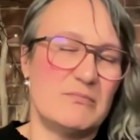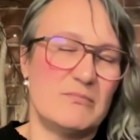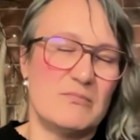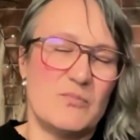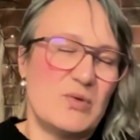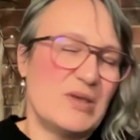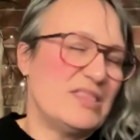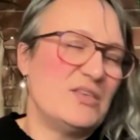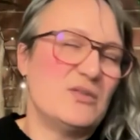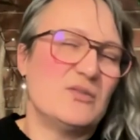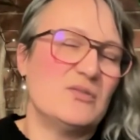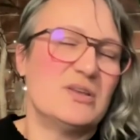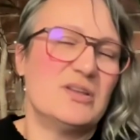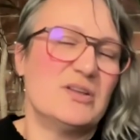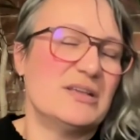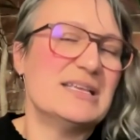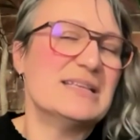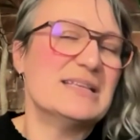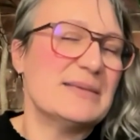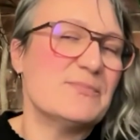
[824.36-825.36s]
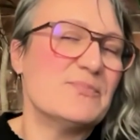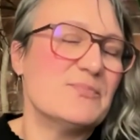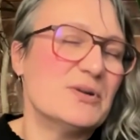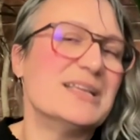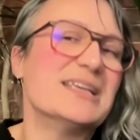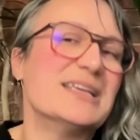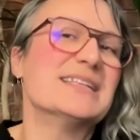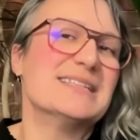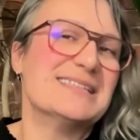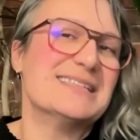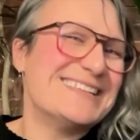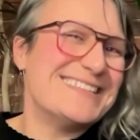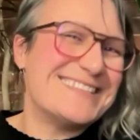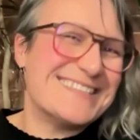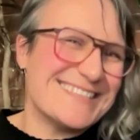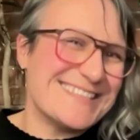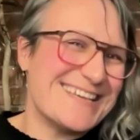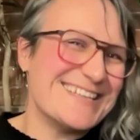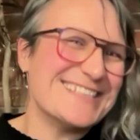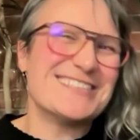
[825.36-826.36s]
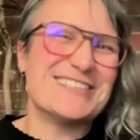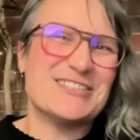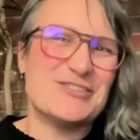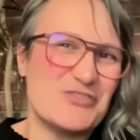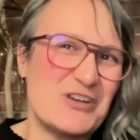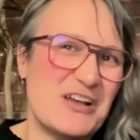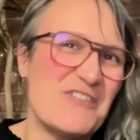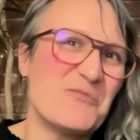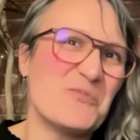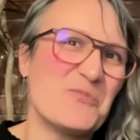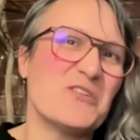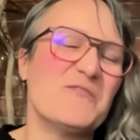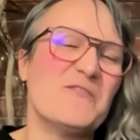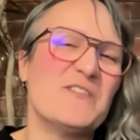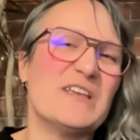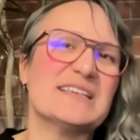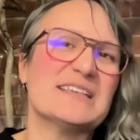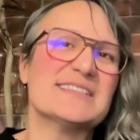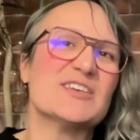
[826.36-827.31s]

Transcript: with your, putting in insulation and draft proofing.